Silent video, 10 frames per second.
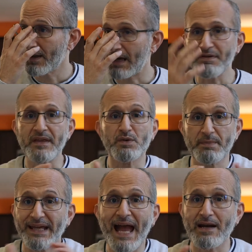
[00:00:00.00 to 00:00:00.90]
everything was
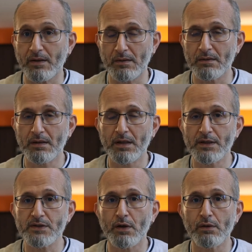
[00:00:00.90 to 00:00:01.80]
mechanical.
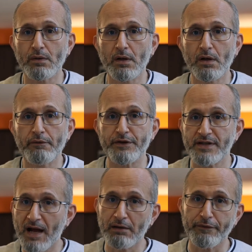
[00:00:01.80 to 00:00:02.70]
So
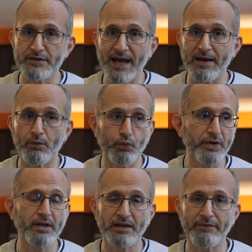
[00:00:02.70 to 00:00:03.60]
photographers had a
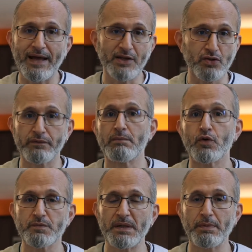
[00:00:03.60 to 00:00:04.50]
real advantage over
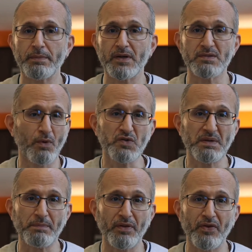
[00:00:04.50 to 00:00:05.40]
most people because most
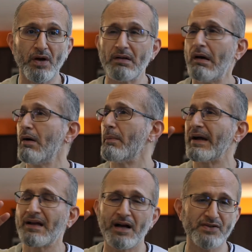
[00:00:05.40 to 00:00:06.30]
people thought, oh
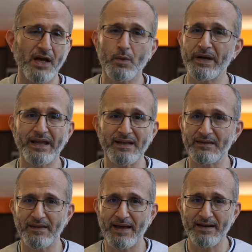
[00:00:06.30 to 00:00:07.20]
my gosh, I don't want to get
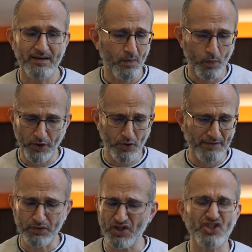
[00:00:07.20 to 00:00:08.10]
into that. Where you
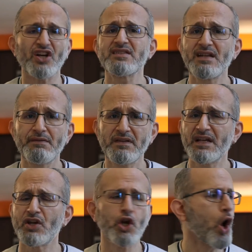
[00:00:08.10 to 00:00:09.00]
have to adjust
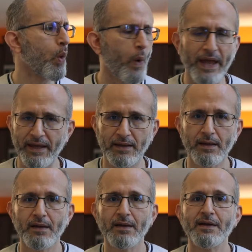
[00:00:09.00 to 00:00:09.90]
everything? No way.
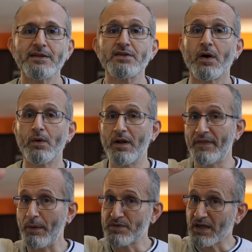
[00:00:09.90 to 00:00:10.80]
So
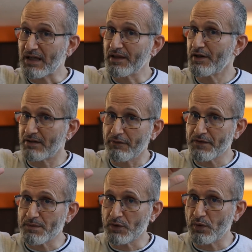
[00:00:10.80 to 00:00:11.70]
there was a clear
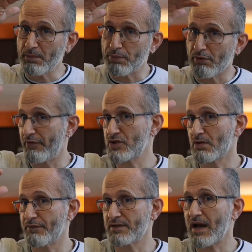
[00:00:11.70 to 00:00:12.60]
difference between professional
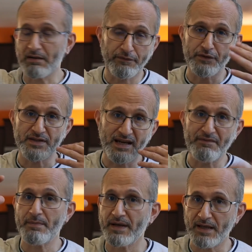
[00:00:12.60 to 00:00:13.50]
photographers and
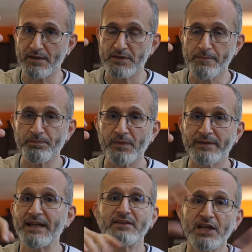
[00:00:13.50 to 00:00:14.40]
everybody else.
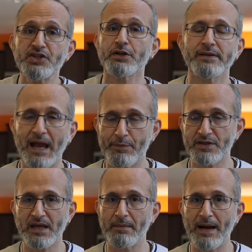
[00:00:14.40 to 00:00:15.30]
Then digital cameras
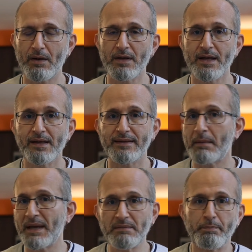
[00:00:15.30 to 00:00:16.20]
came out that
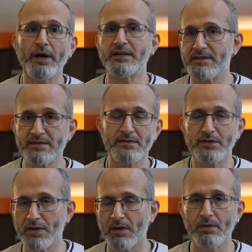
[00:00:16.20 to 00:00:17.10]
made buttons,
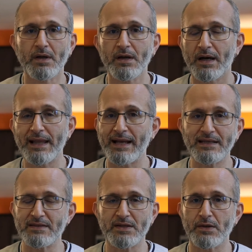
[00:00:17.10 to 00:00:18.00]
a lot
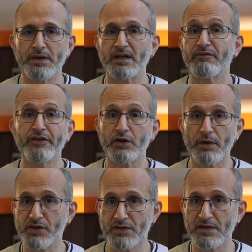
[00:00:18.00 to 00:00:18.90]
easier and
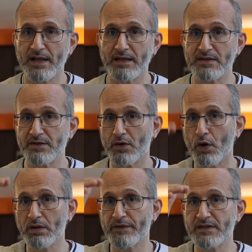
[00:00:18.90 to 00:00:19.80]
configurations a lot easier.
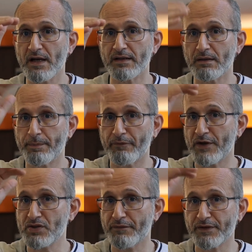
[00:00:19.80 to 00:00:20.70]
All of a sudden, the
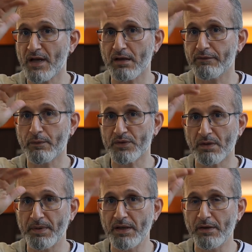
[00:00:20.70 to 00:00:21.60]
professional photographer was
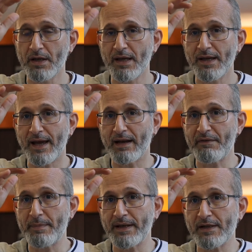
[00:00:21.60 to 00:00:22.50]
up here and
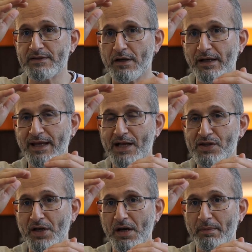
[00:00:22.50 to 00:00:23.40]
everybody else started
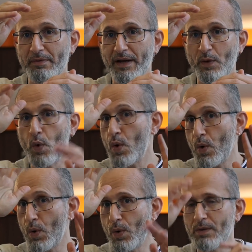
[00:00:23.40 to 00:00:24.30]
catching up, right?
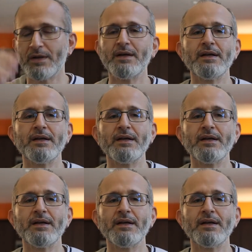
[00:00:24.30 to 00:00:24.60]
Woo!